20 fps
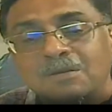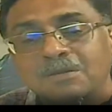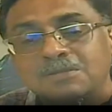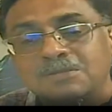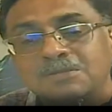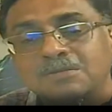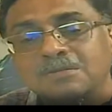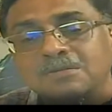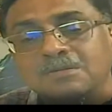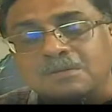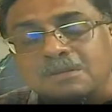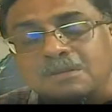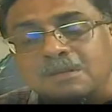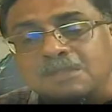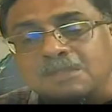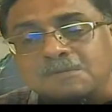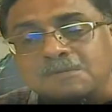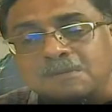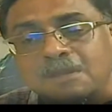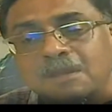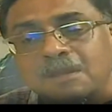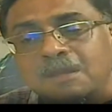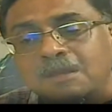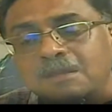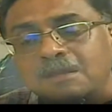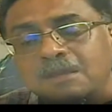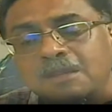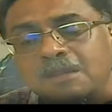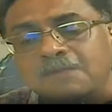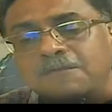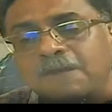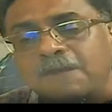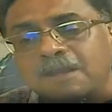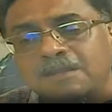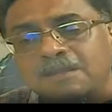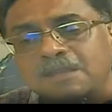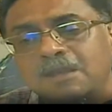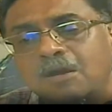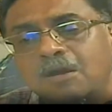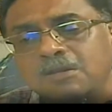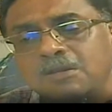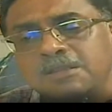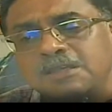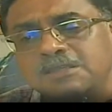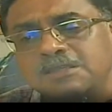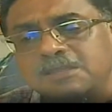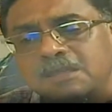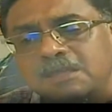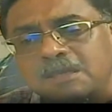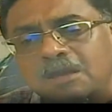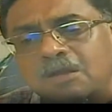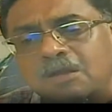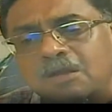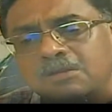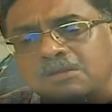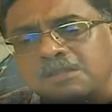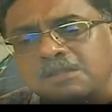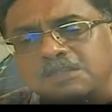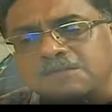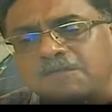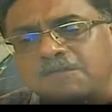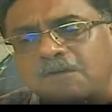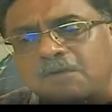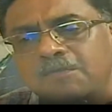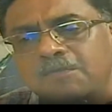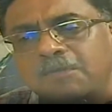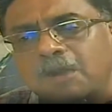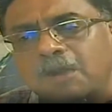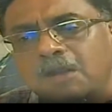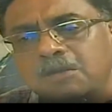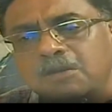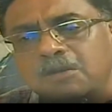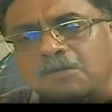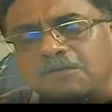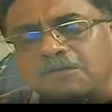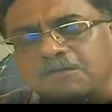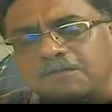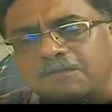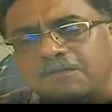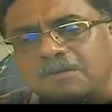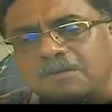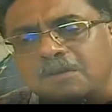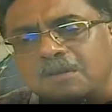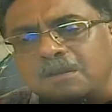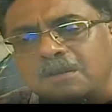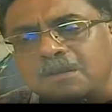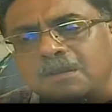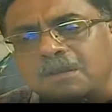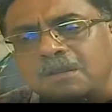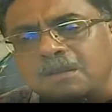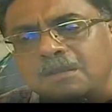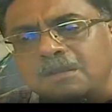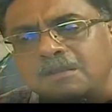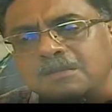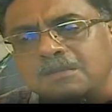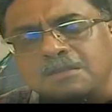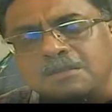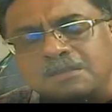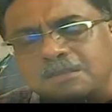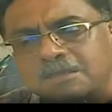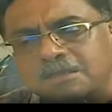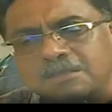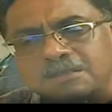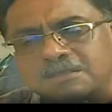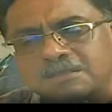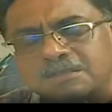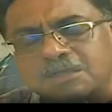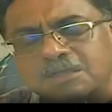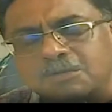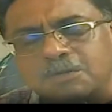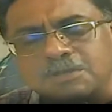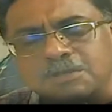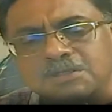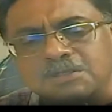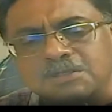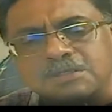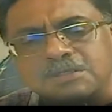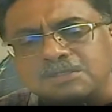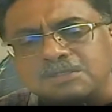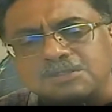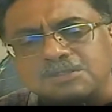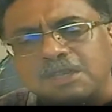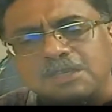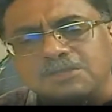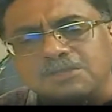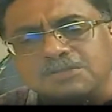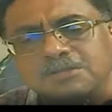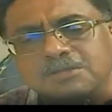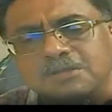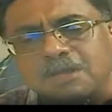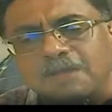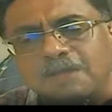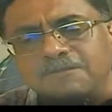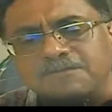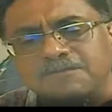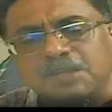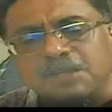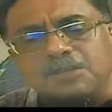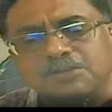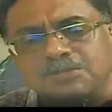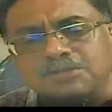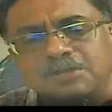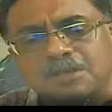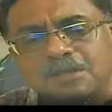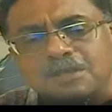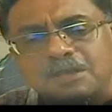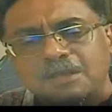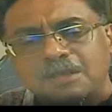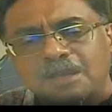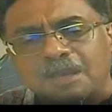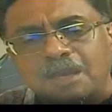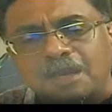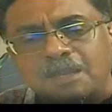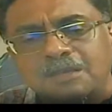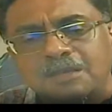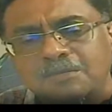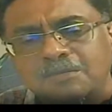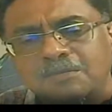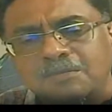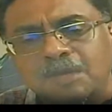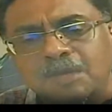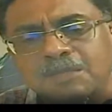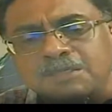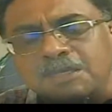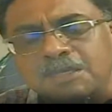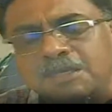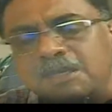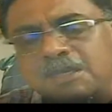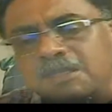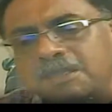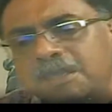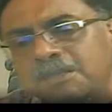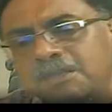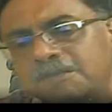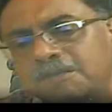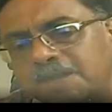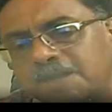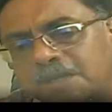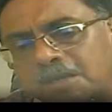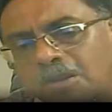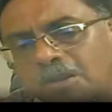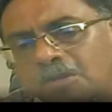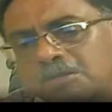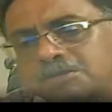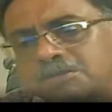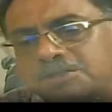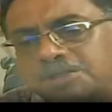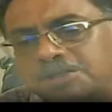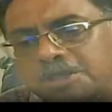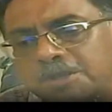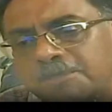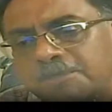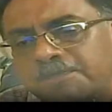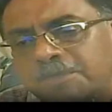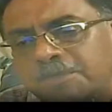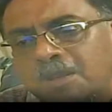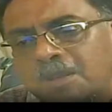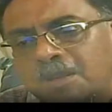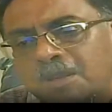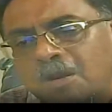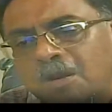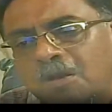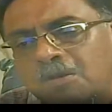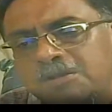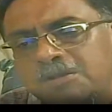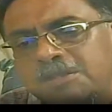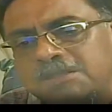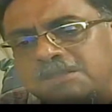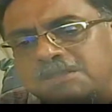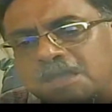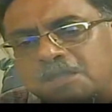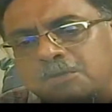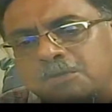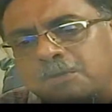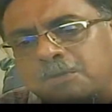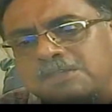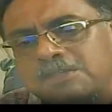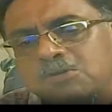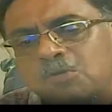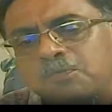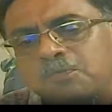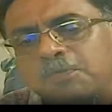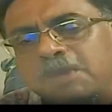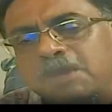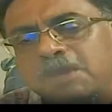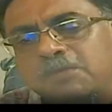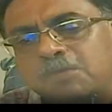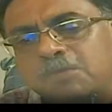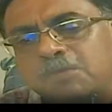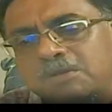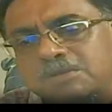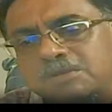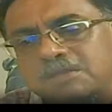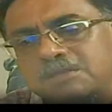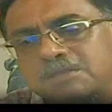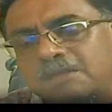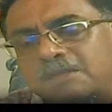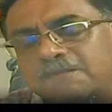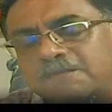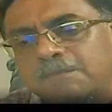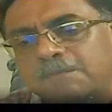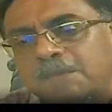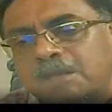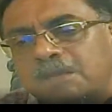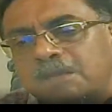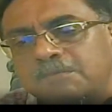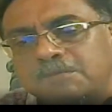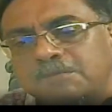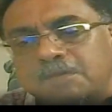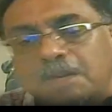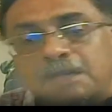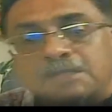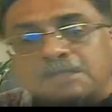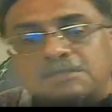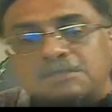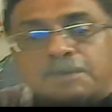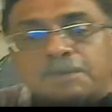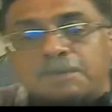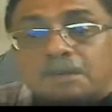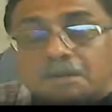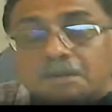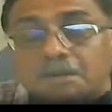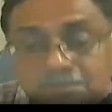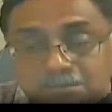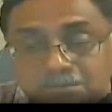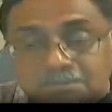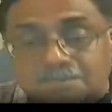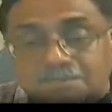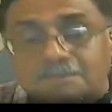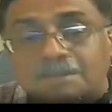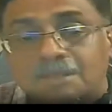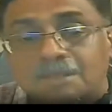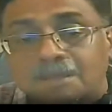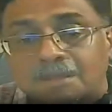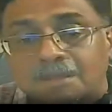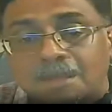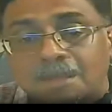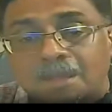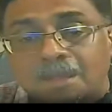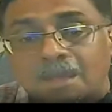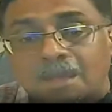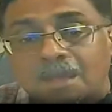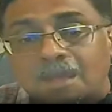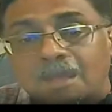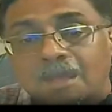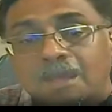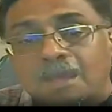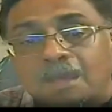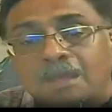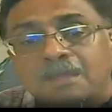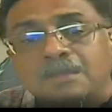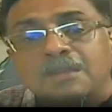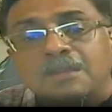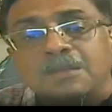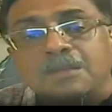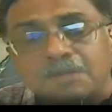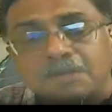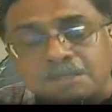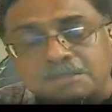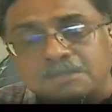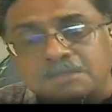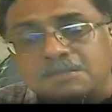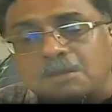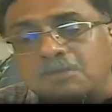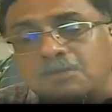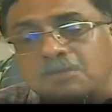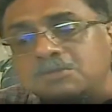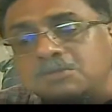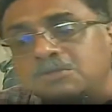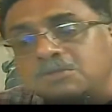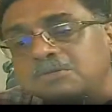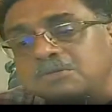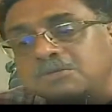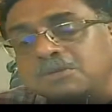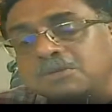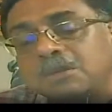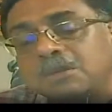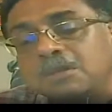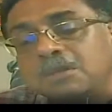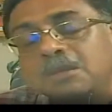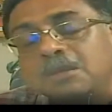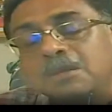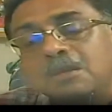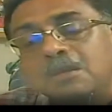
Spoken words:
So, in fact, all these form part of the situations have changed, and by taking the aid of technology, all these otherwise opaque processes have become transparent, and it reaches out to the